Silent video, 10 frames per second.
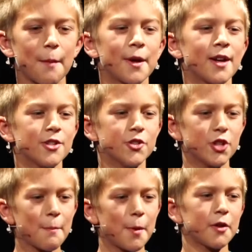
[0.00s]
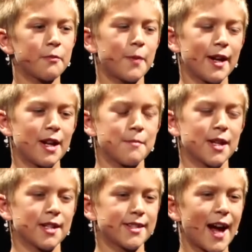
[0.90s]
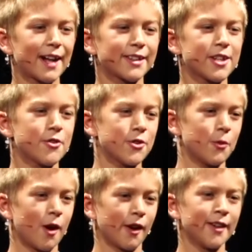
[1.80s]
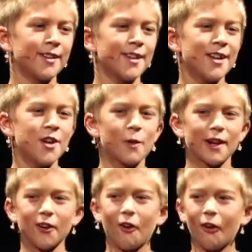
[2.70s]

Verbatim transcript: up, jump out of bed, and be exactly who you are. We are